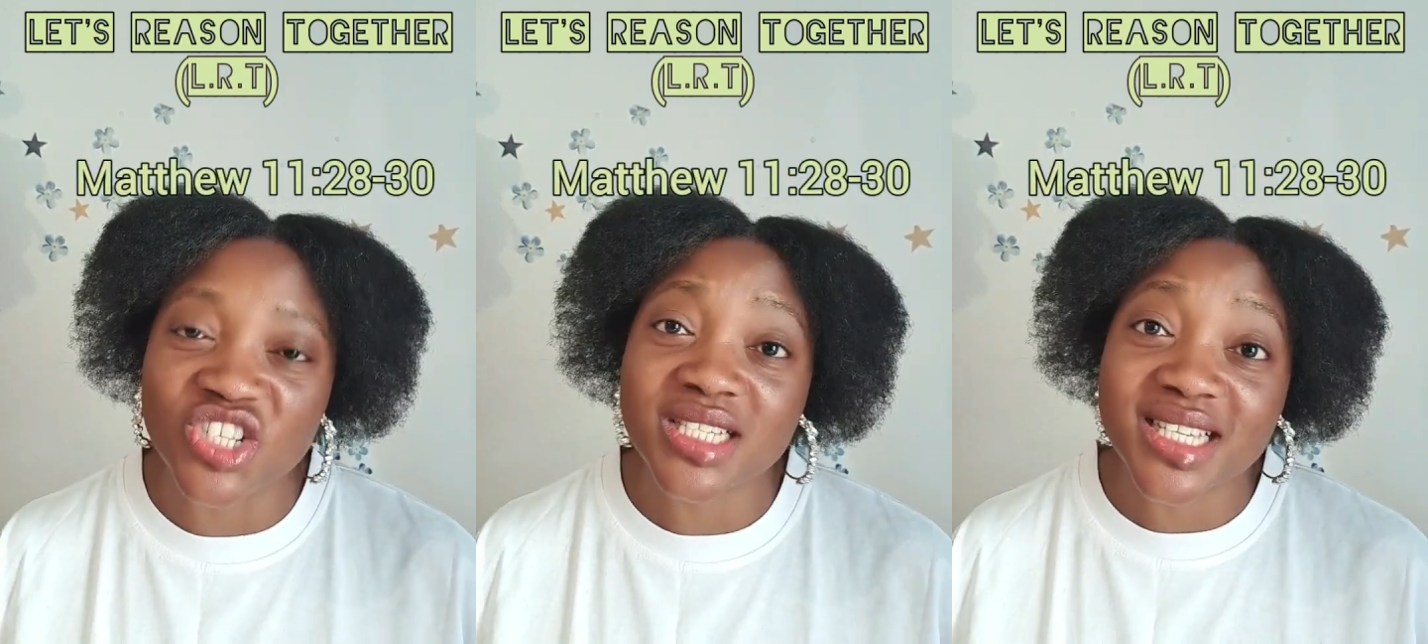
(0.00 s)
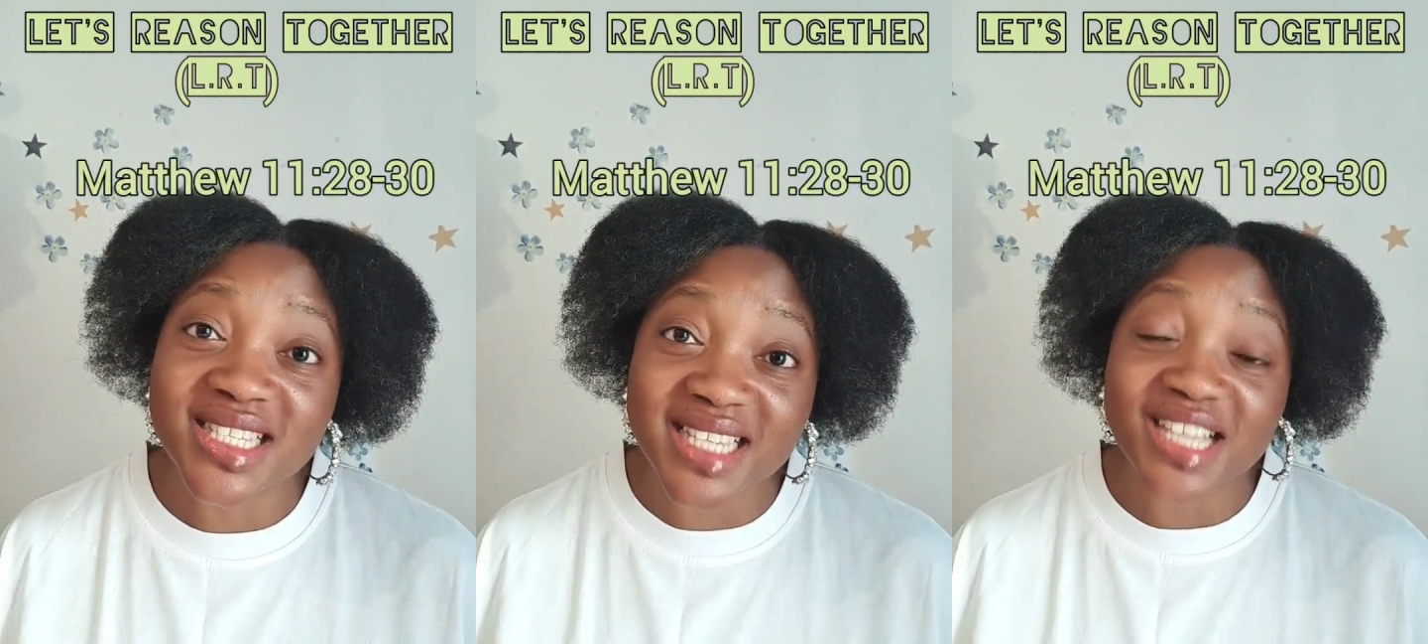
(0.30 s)

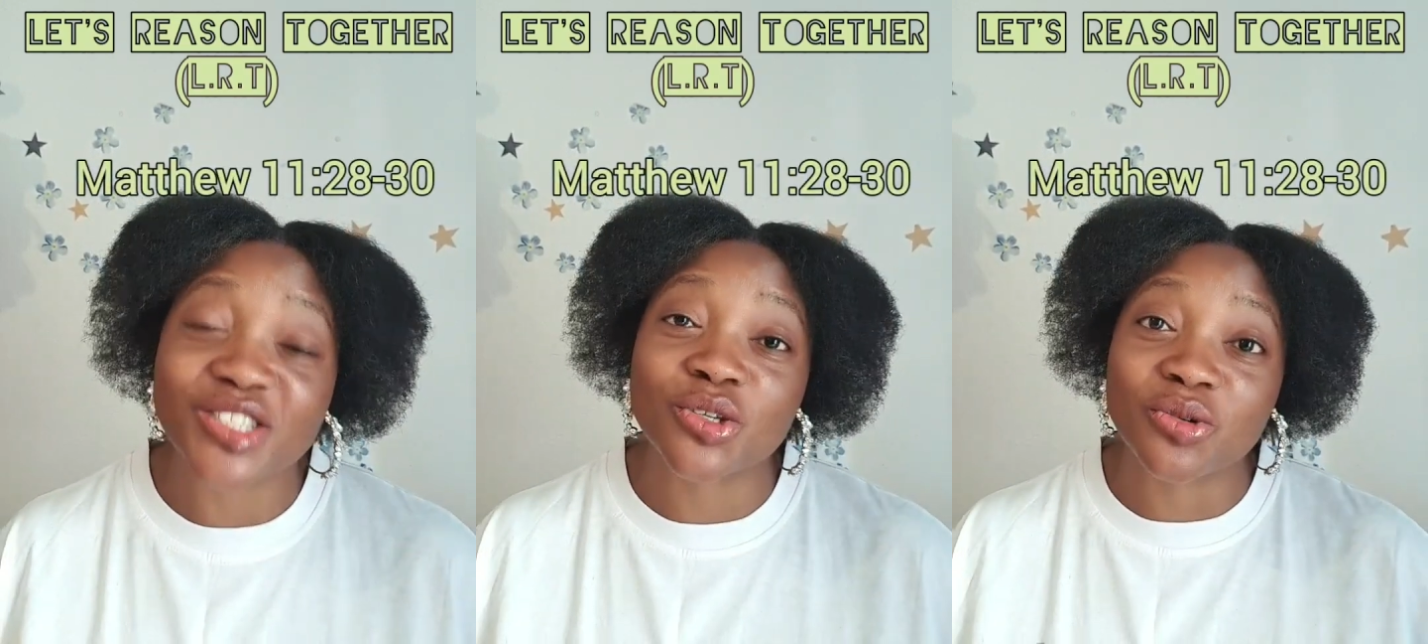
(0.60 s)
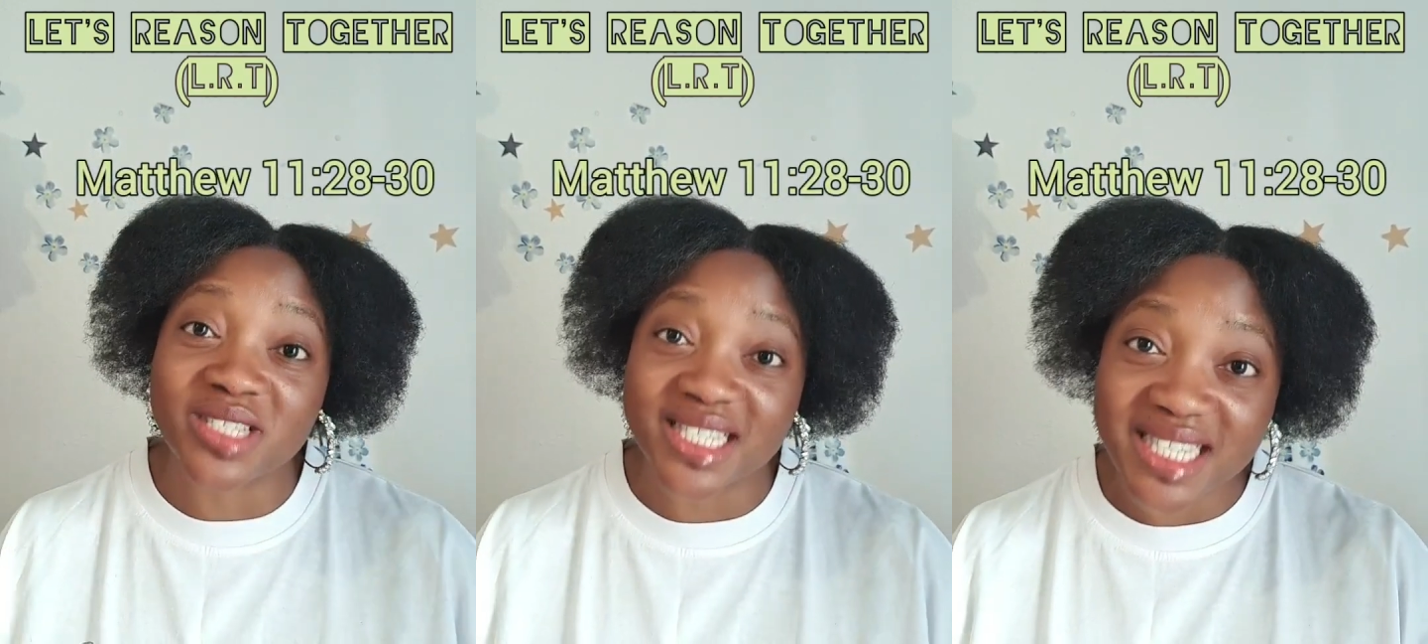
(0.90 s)
Jesus says to
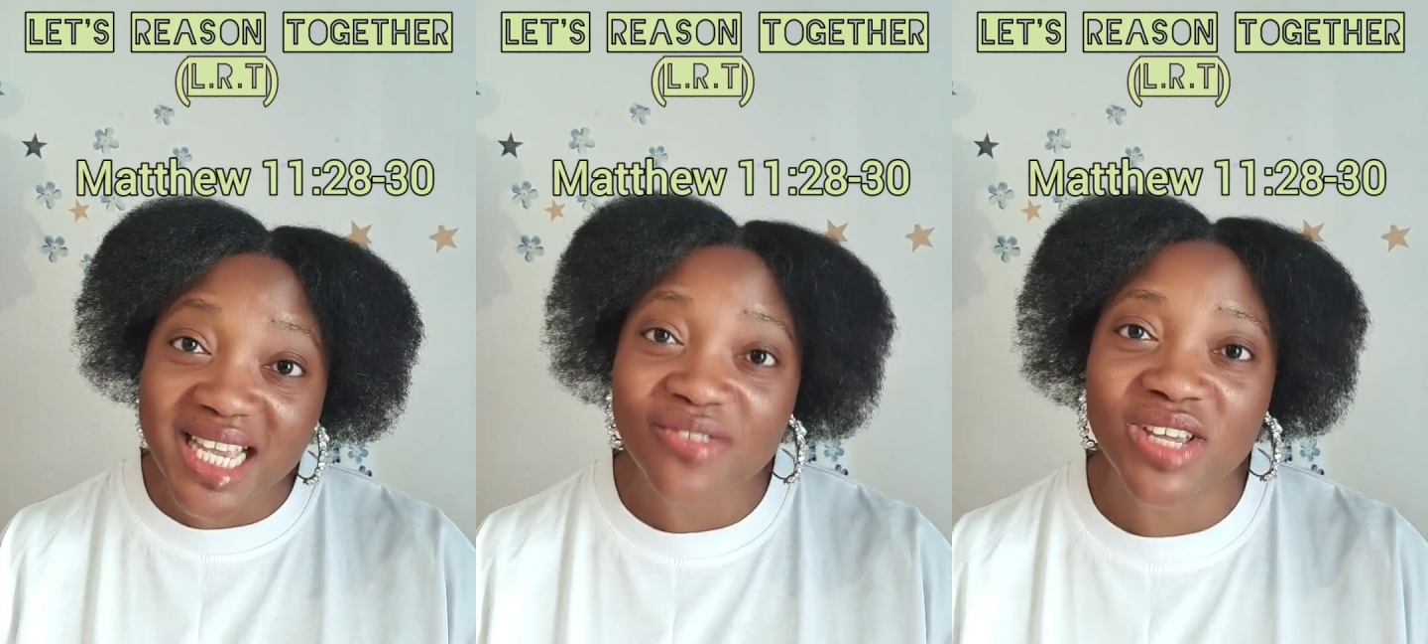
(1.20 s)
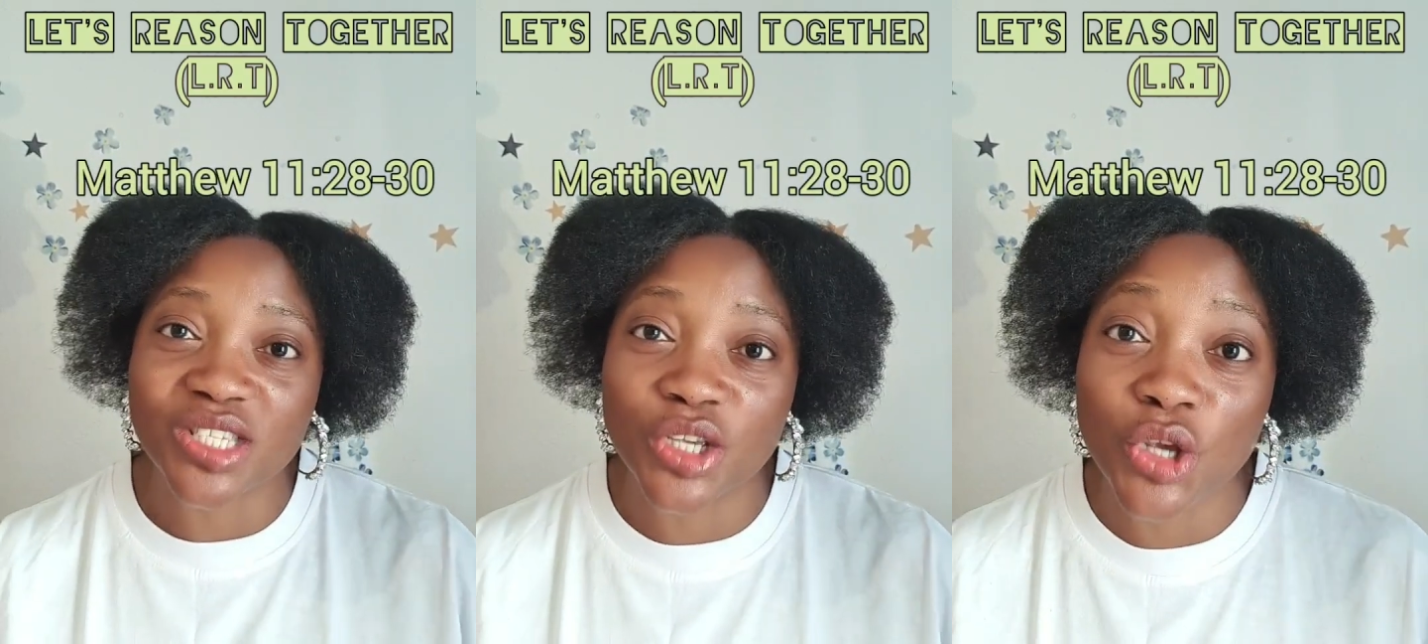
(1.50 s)
receive
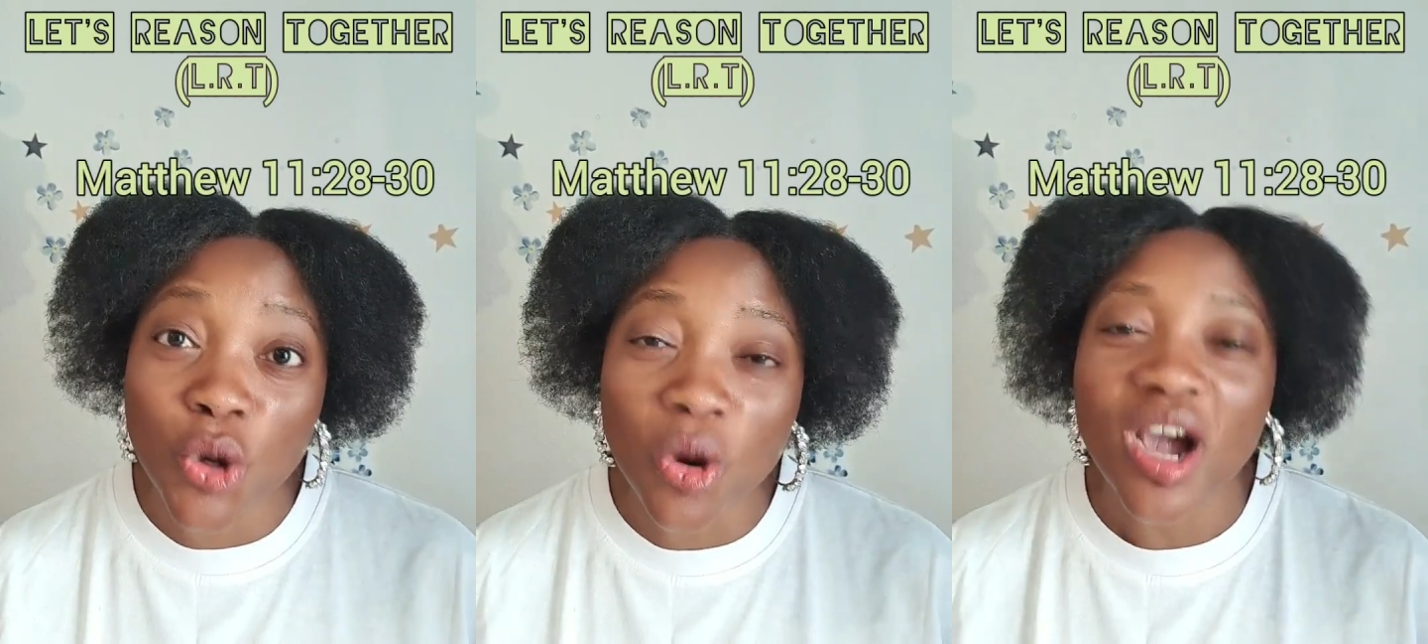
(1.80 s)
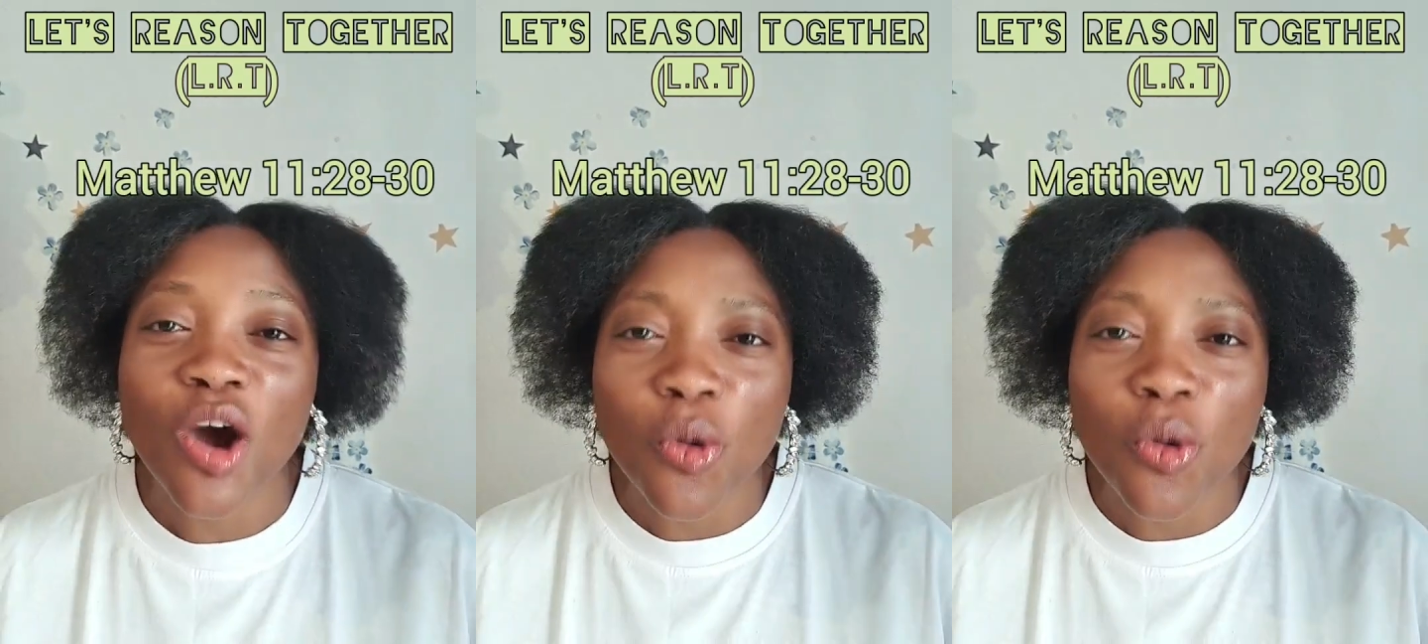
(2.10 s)
his yoke,